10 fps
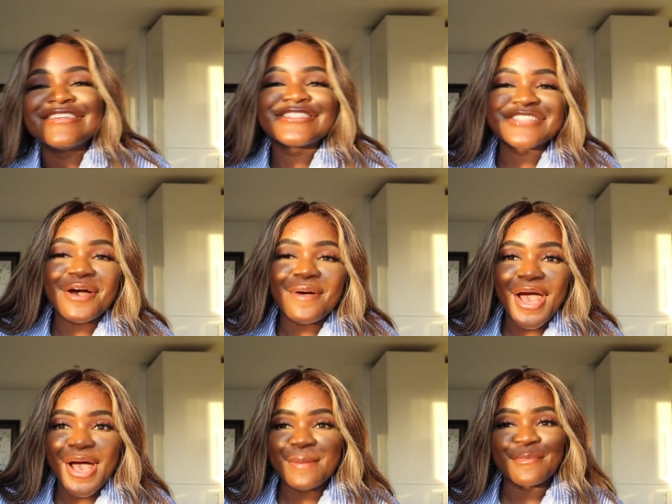
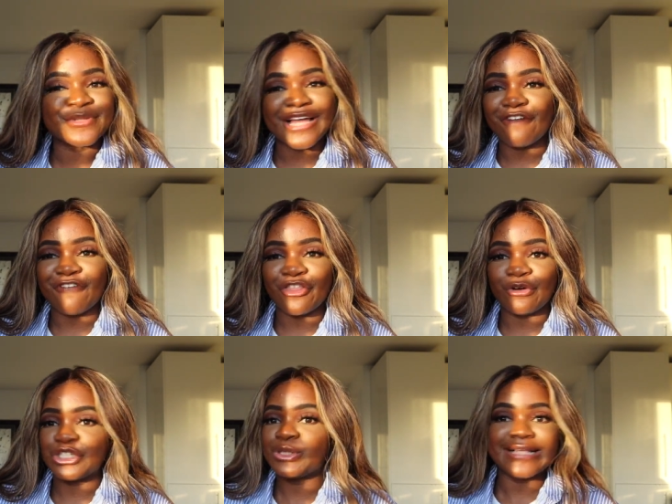So without further
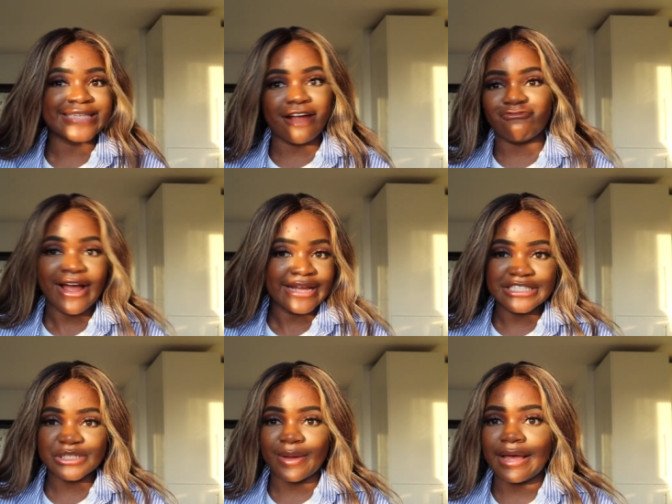ado, let's get right into